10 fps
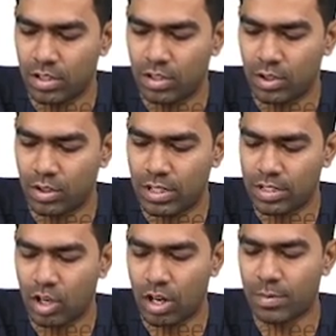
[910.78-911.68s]
So
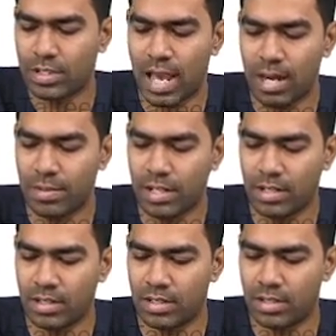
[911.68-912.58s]
this corpus
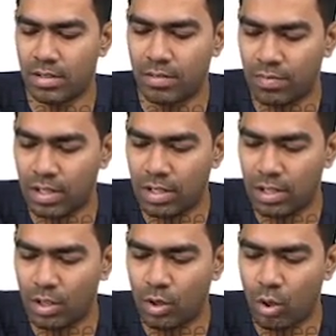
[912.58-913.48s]
albicans will
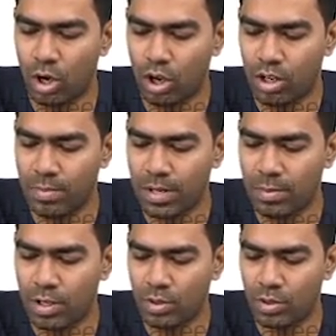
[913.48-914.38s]
no longer be
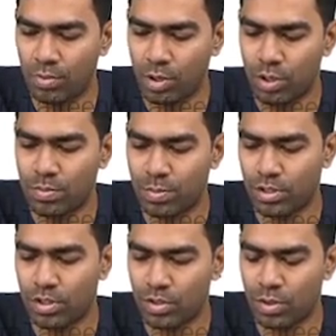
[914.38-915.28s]
able to produce
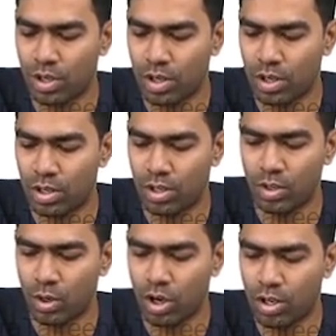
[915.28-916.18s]
progesterone or
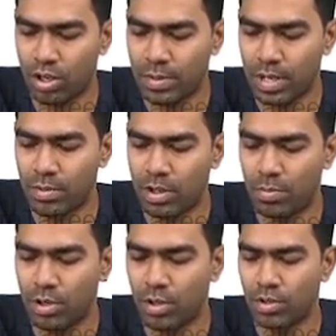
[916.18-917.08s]
no longer be able to
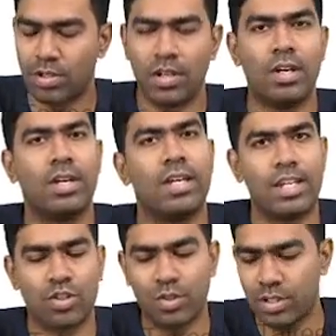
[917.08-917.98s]
produce
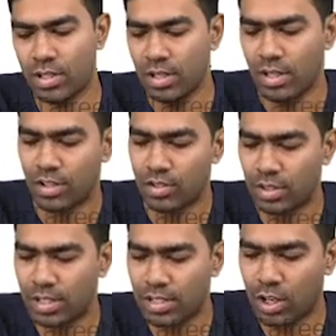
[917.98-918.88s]
estrogen. So
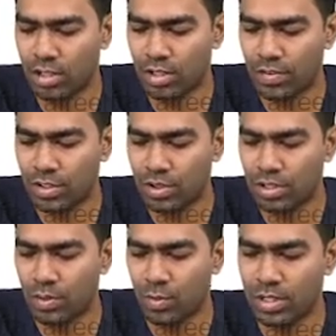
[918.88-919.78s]
this loss of
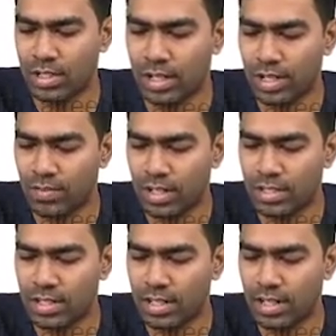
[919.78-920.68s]
estrogen once again will
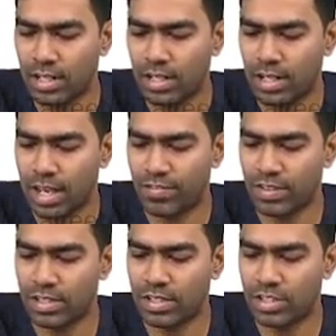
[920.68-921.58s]
result in
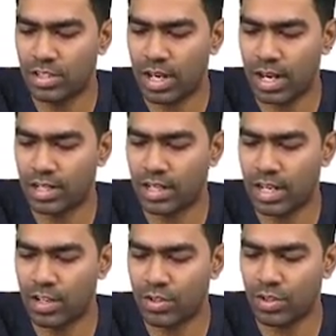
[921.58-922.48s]
FSH, and the
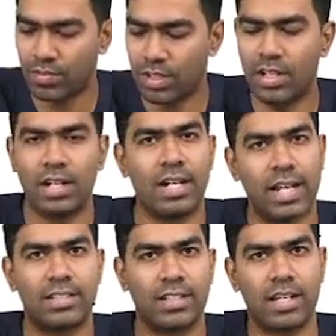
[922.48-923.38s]
continuation of the
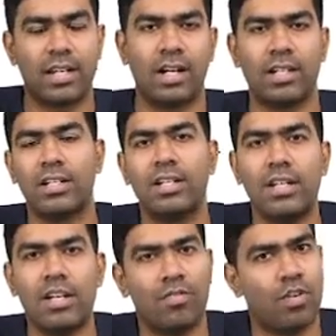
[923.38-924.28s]
next cycle and the
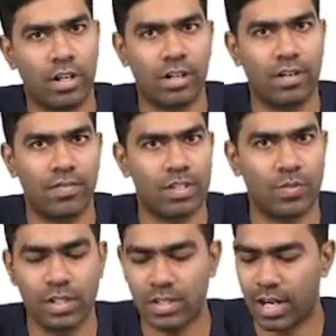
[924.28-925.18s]
follicular phase
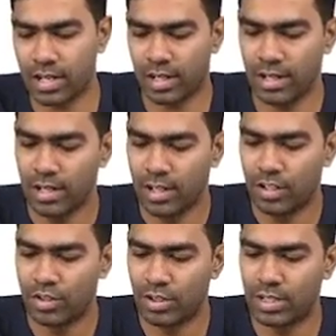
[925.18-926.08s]
will start again.
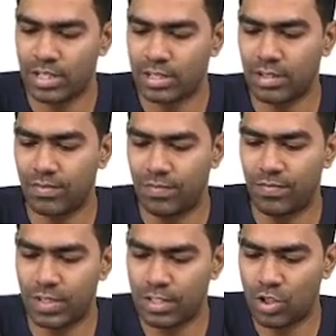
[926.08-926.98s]
So this
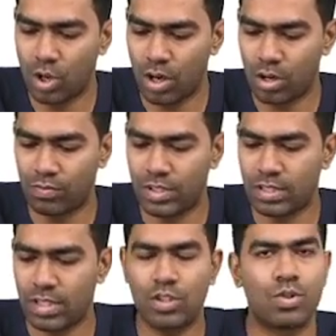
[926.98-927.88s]
withdrawal of
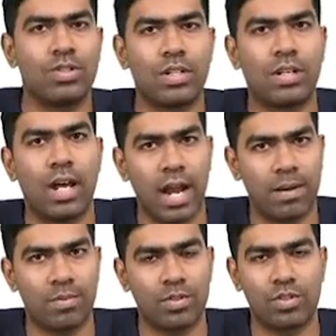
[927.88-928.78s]
this estrogen
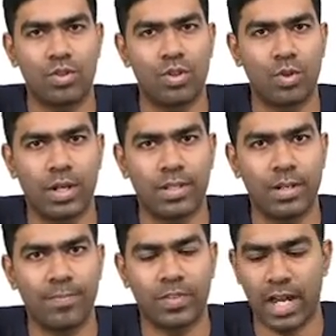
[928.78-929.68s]
and progesterone
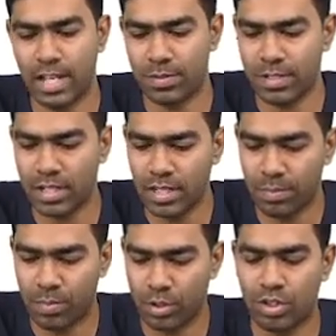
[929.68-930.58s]
together, and especially the
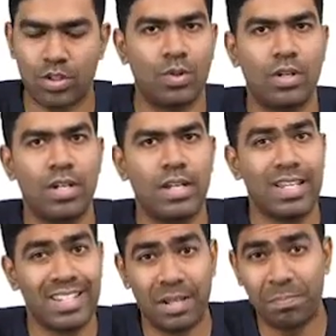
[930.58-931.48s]
progesterone,
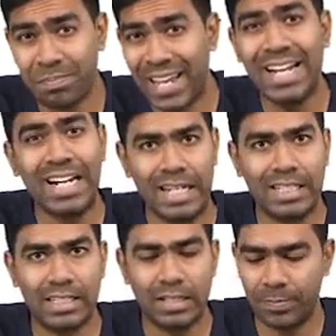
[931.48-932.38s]
is the main
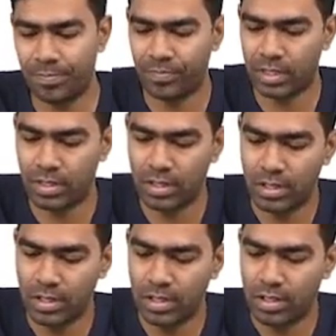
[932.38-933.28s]
reason
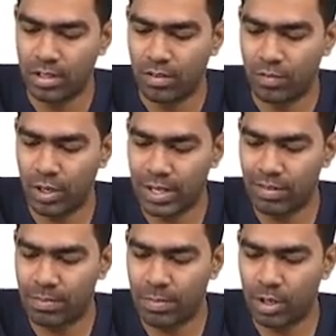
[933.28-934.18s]
for
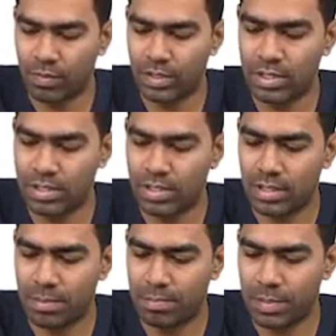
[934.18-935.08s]
development of this
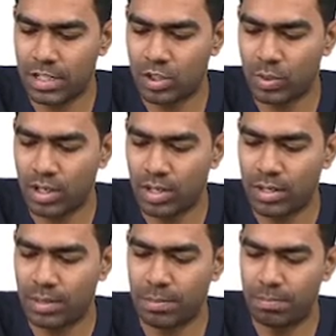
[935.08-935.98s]
menstrual
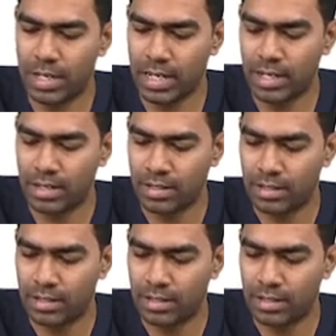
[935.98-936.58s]
bleed,